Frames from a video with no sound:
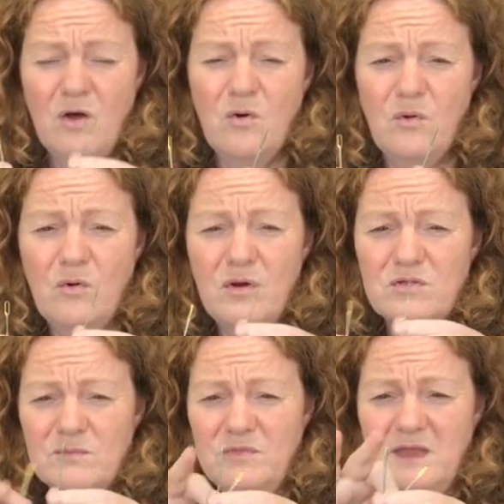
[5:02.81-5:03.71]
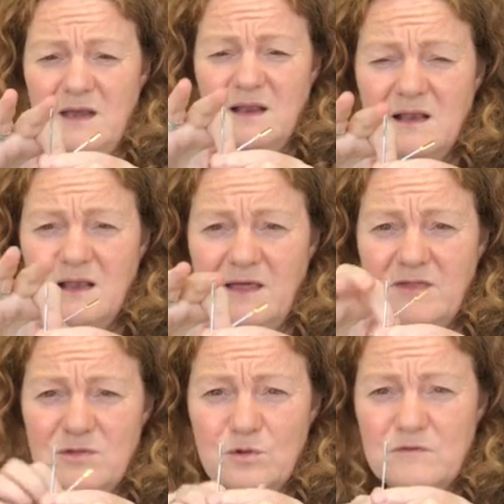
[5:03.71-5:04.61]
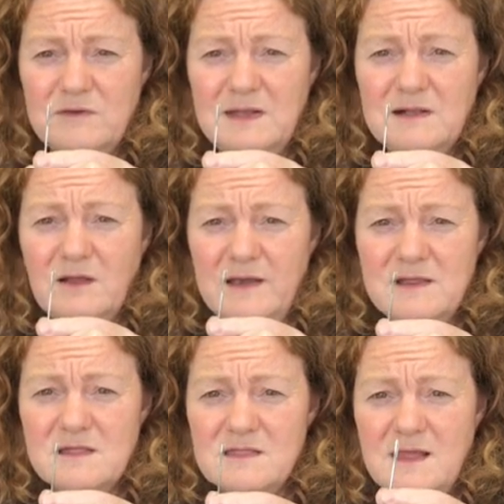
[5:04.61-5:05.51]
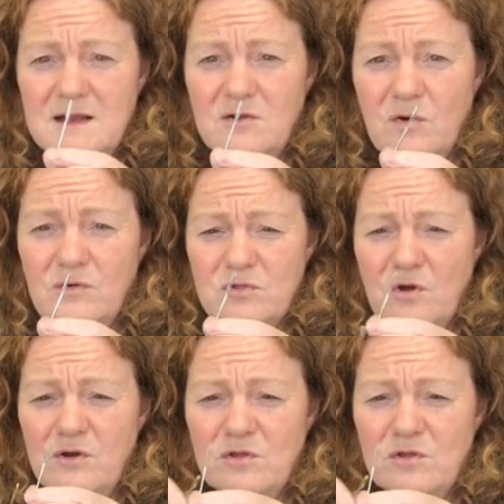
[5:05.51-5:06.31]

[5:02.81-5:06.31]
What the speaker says: or something like this sort of a needle, a knitter's needle or a darn,